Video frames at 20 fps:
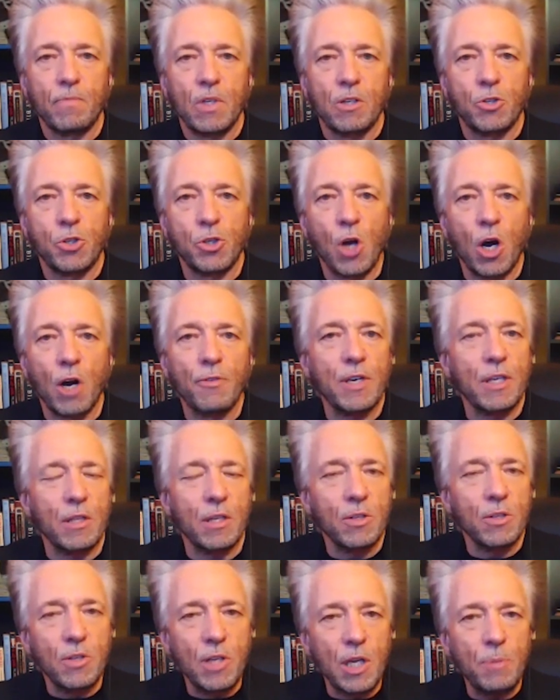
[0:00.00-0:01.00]
solving the
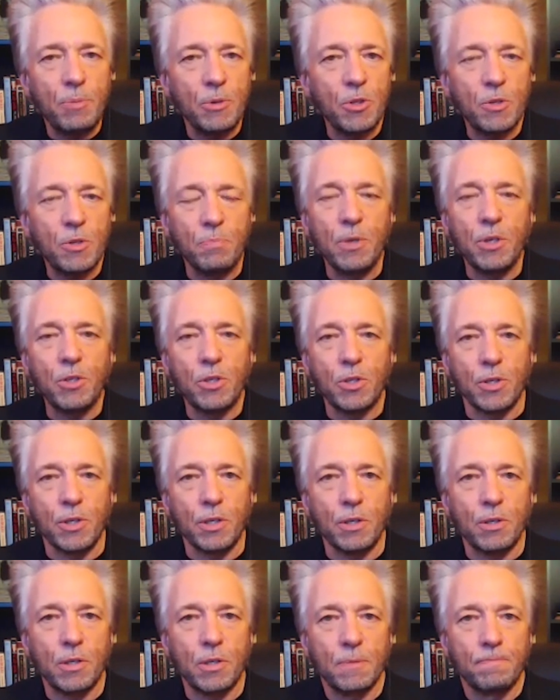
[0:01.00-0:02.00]
deepest
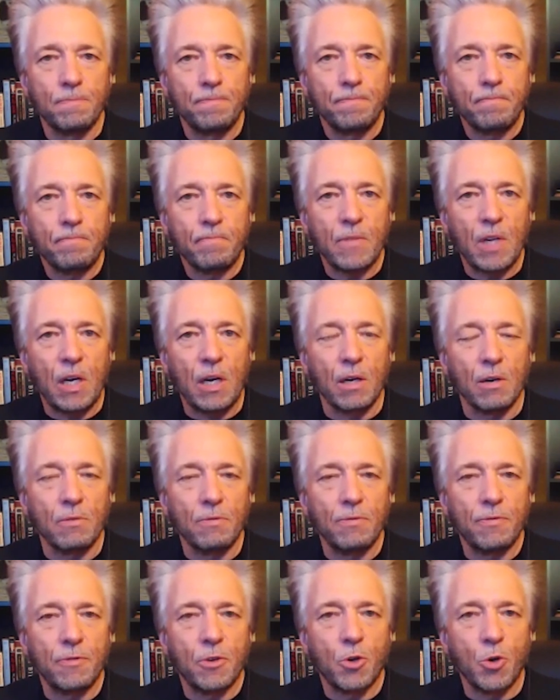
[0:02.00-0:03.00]
mysteries
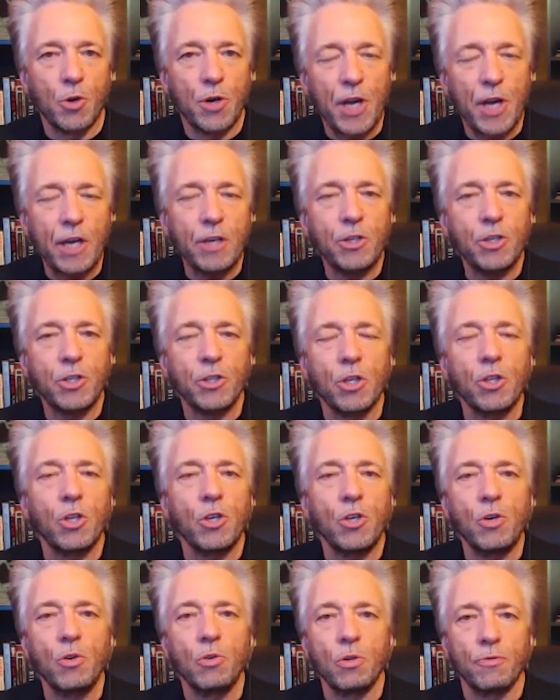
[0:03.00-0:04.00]
of creation in the
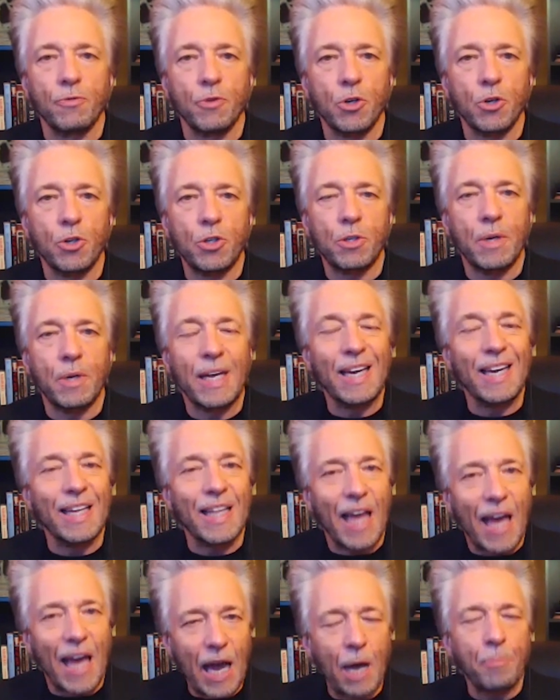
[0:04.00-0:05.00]
universe. It
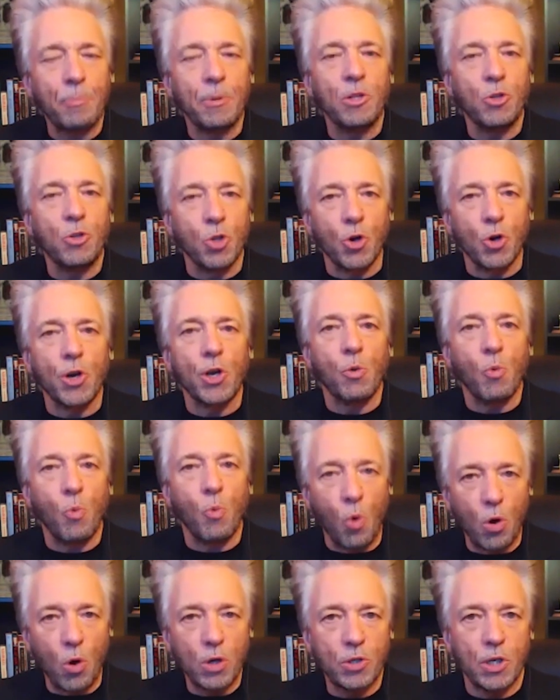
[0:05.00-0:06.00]
happened during
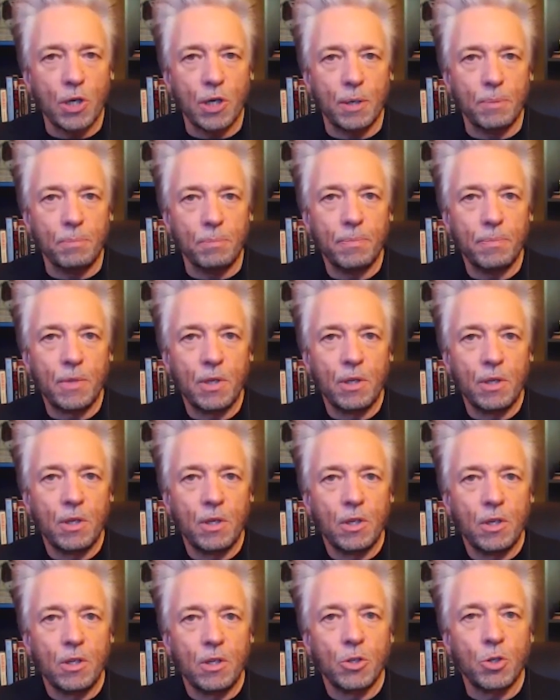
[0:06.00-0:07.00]
wartime.
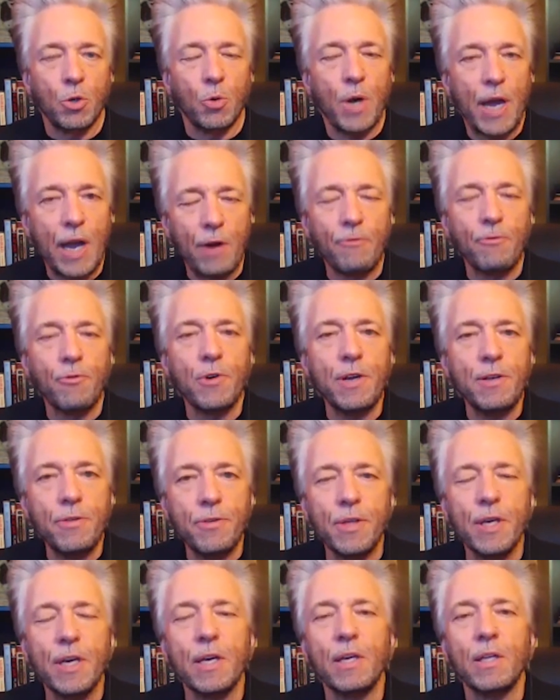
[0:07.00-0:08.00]
So
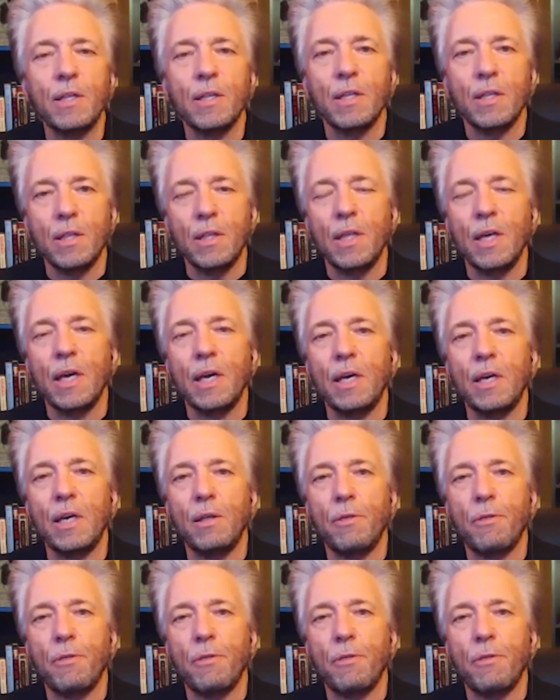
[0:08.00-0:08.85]
everything that they